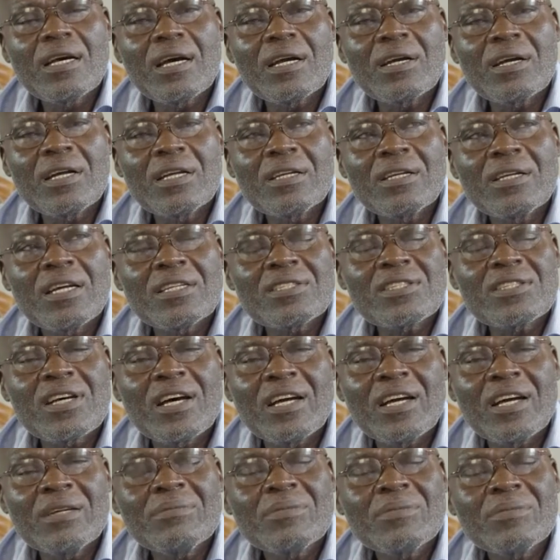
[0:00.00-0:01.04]
Around that
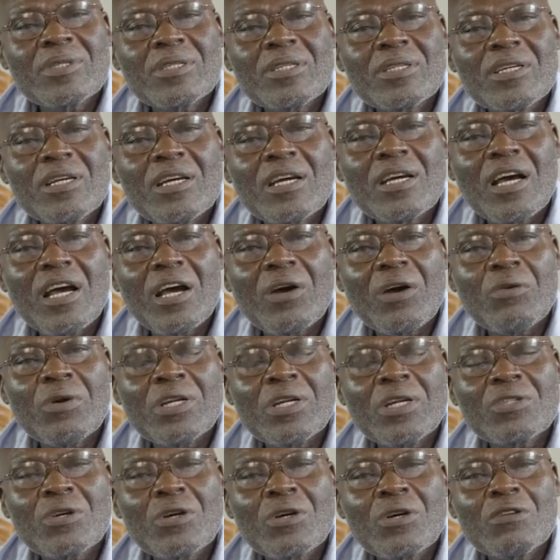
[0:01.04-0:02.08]
time, I
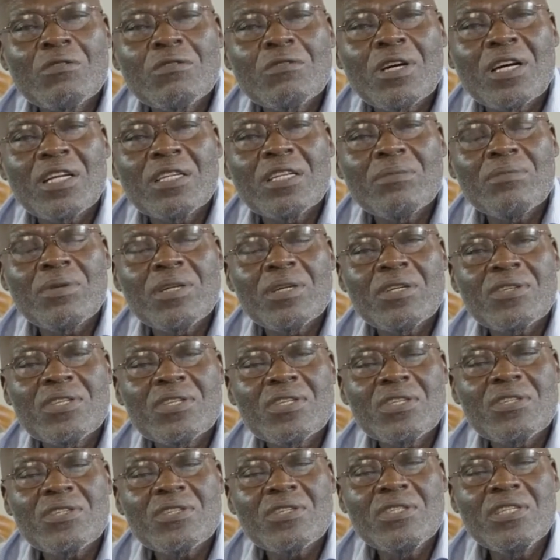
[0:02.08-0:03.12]
went all over the
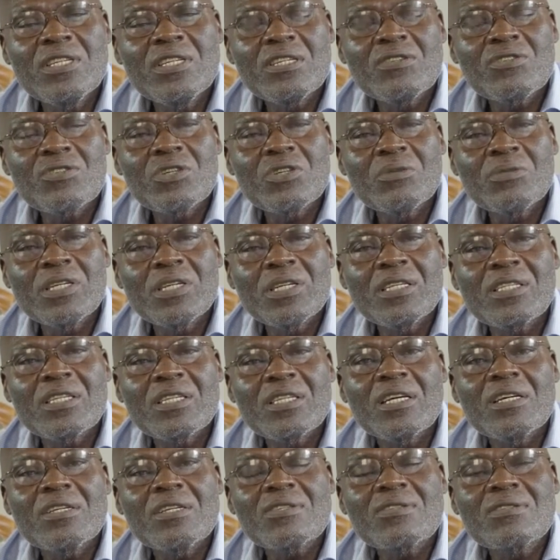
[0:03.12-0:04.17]
places, did so many
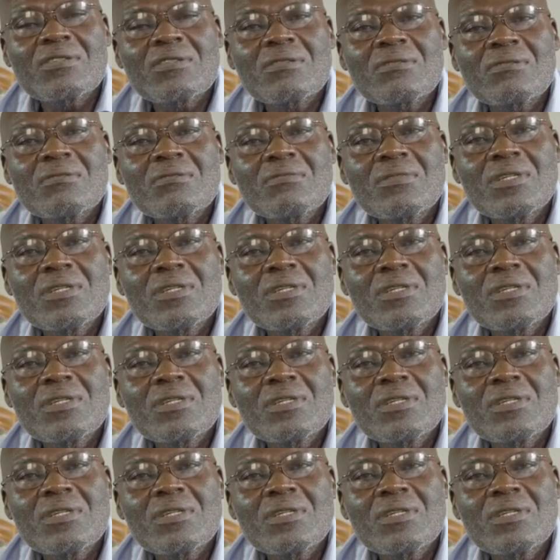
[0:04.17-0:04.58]
tests